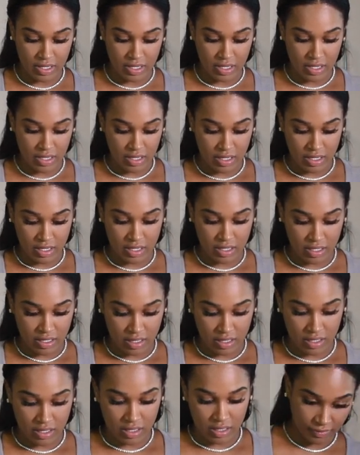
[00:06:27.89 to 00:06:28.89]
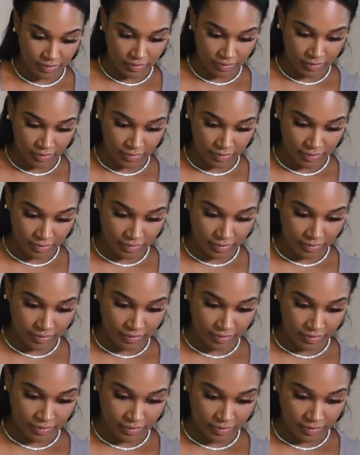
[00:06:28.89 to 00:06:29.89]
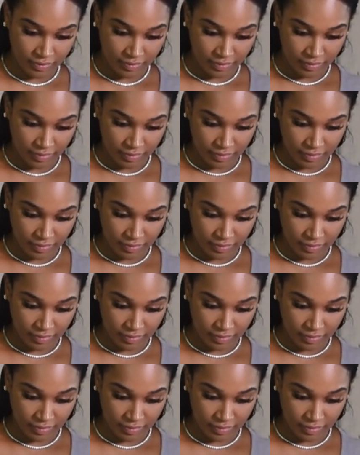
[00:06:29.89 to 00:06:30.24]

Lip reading: (no one is talking)